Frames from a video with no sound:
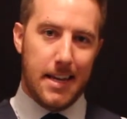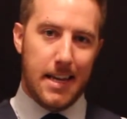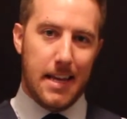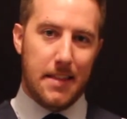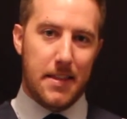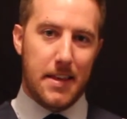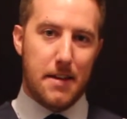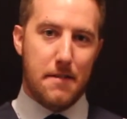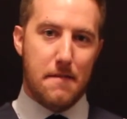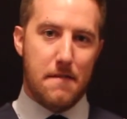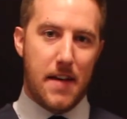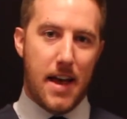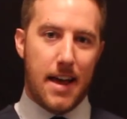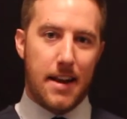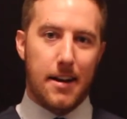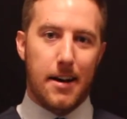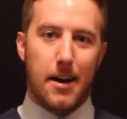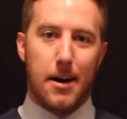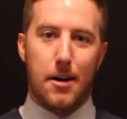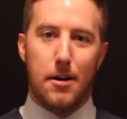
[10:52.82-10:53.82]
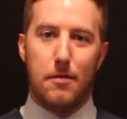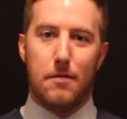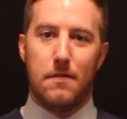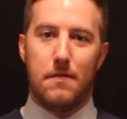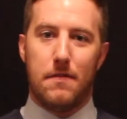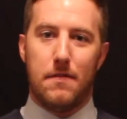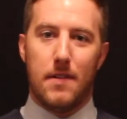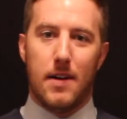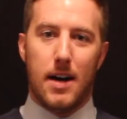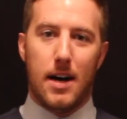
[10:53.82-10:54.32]
in the event
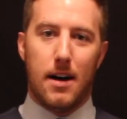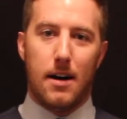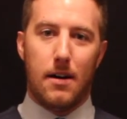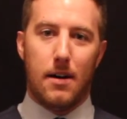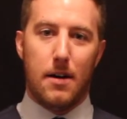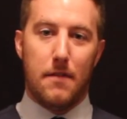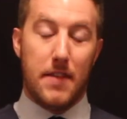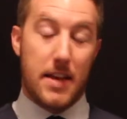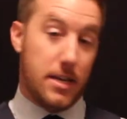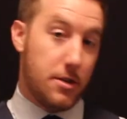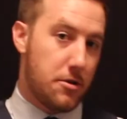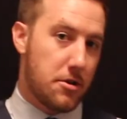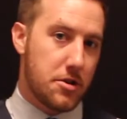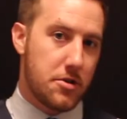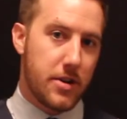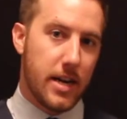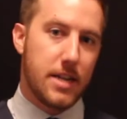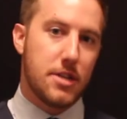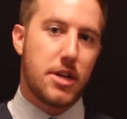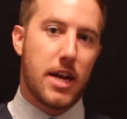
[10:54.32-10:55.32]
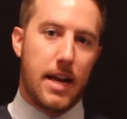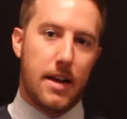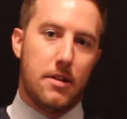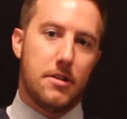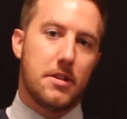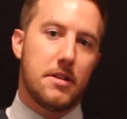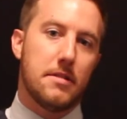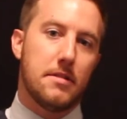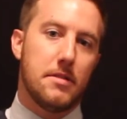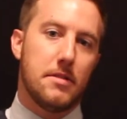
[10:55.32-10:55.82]
of interest rate
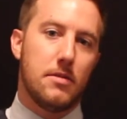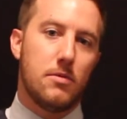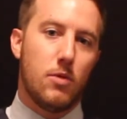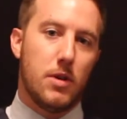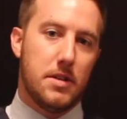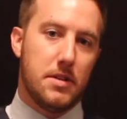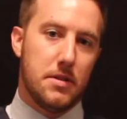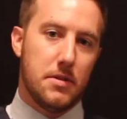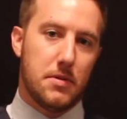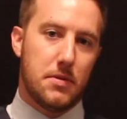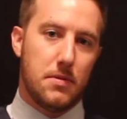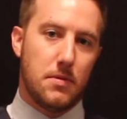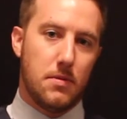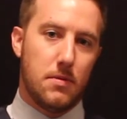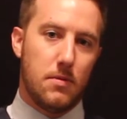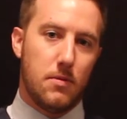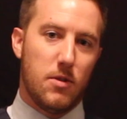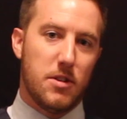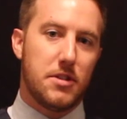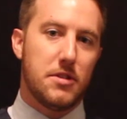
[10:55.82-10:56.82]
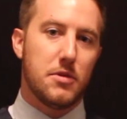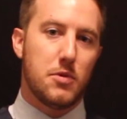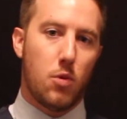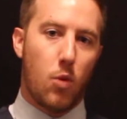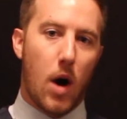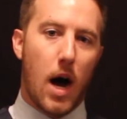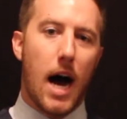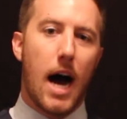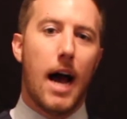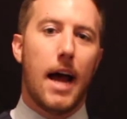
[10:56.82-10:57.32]
changes, which is
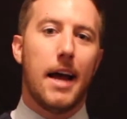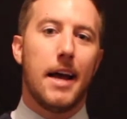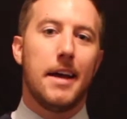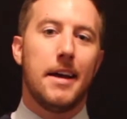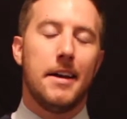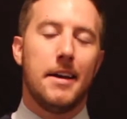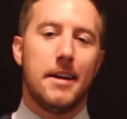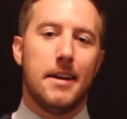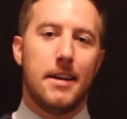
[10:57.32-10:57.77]
why